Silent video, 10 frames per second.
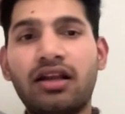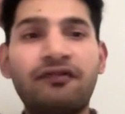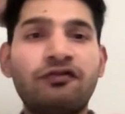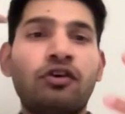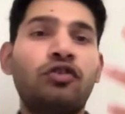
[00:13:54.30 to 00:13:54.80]

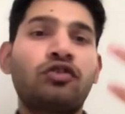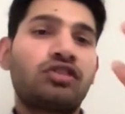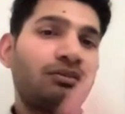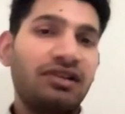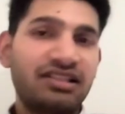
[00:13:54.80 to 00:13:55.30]
If you want to
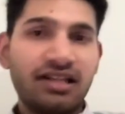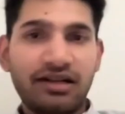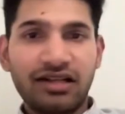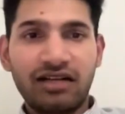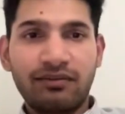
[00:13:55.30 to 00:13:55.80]
complete the
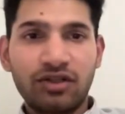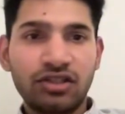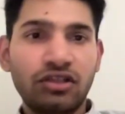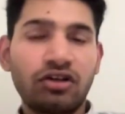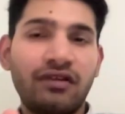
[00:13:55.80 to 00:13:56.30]
entire
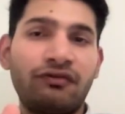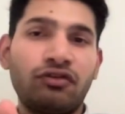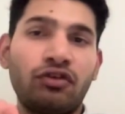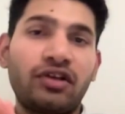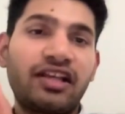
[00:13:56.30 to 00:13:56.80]
project, or if
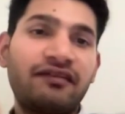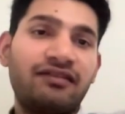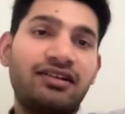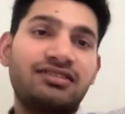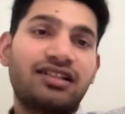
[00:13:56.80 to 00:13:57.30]
you want to
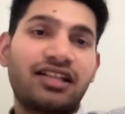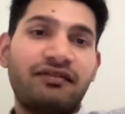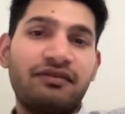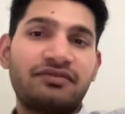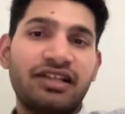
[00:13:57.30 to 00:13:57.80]
give a
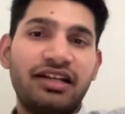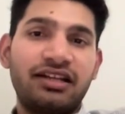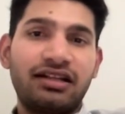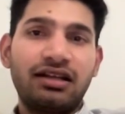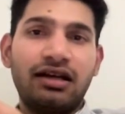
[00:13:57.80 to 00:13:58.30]
certain
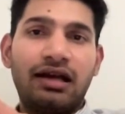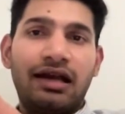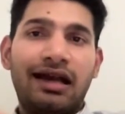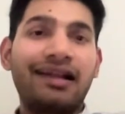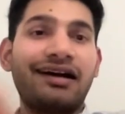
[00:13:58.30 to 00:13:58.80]
website
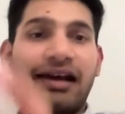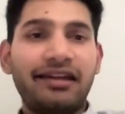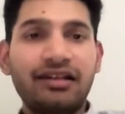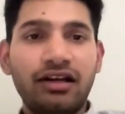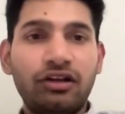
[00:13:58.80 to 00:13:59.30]
an
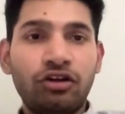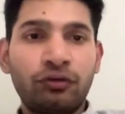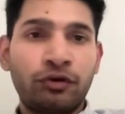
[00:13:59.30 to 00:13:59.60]
idea in your